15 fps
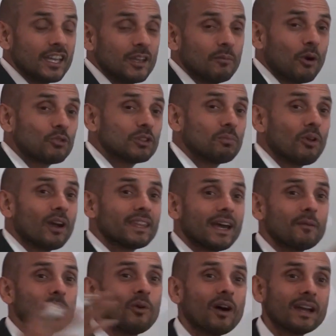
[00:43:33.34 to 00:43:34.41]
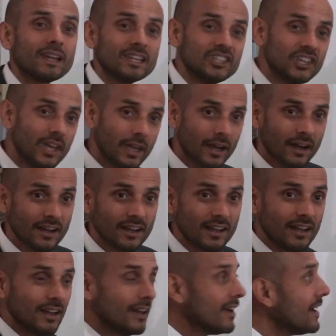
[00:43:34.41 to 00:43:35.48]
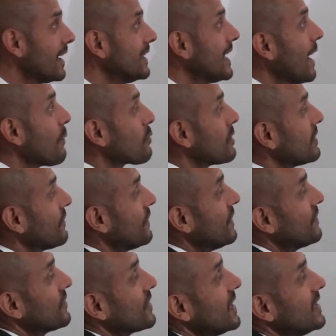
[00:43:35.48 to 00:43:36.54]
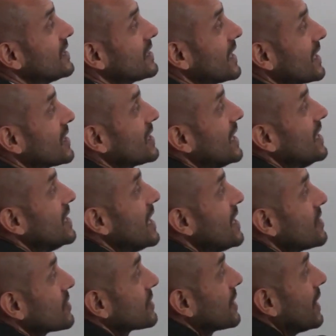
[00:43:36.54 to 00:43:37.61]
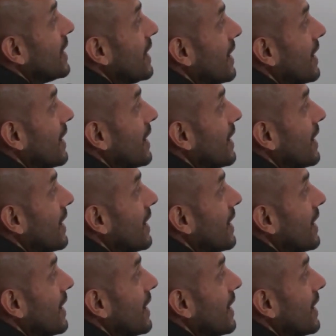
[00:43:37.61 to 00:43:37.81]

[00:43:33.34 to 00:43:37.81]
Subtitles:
You multiply that by a year, and now we're at 15, 16 years